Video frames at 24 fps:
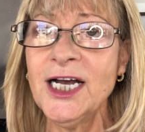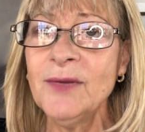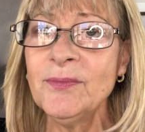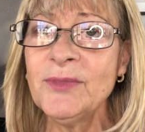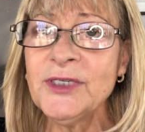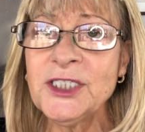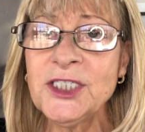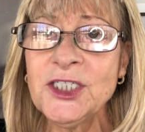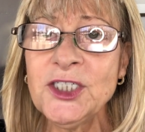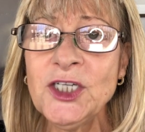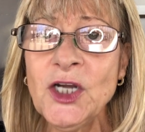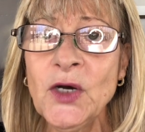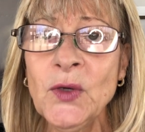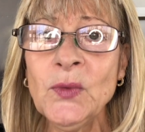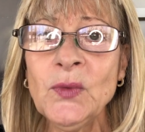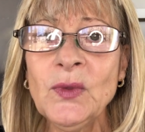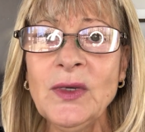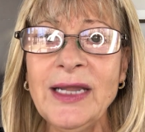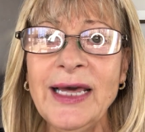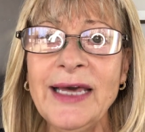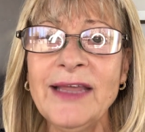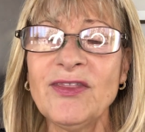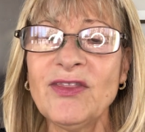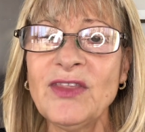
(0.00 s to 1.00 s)
But
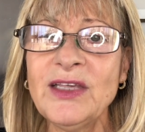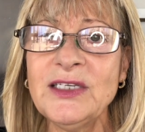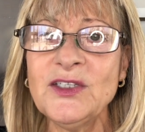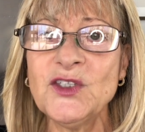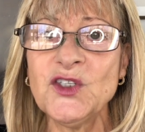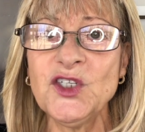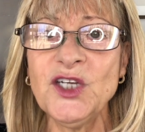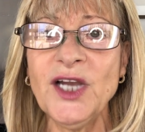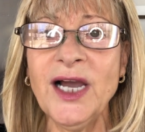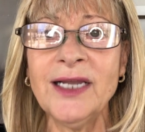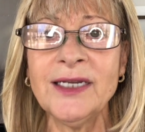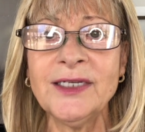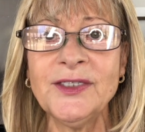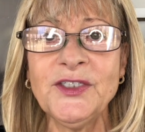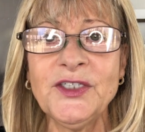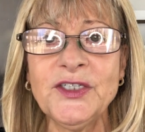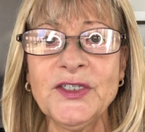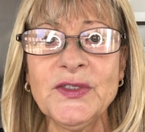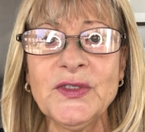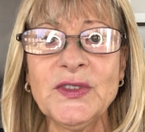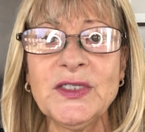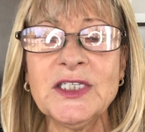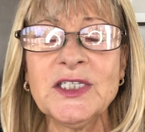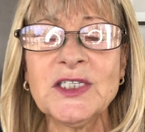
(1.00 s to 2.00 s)
don't let these
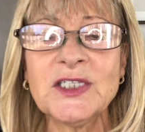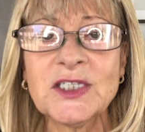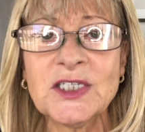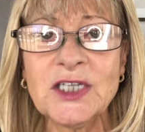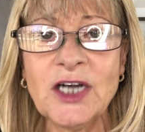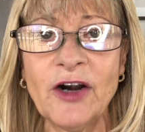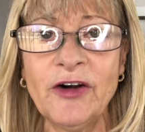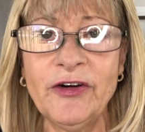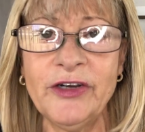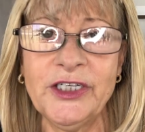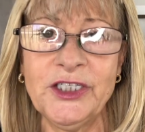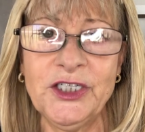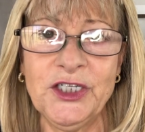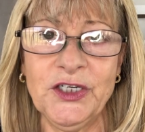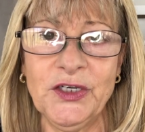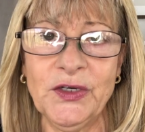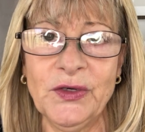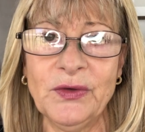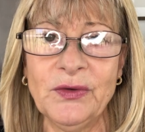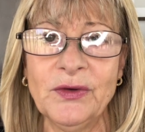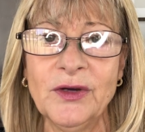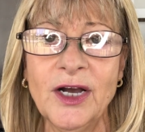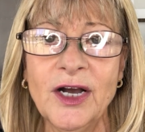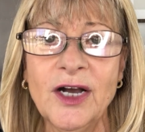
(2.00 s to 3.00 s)
challenges discourage
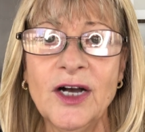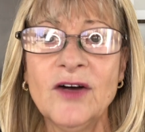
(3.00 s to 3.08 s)
you.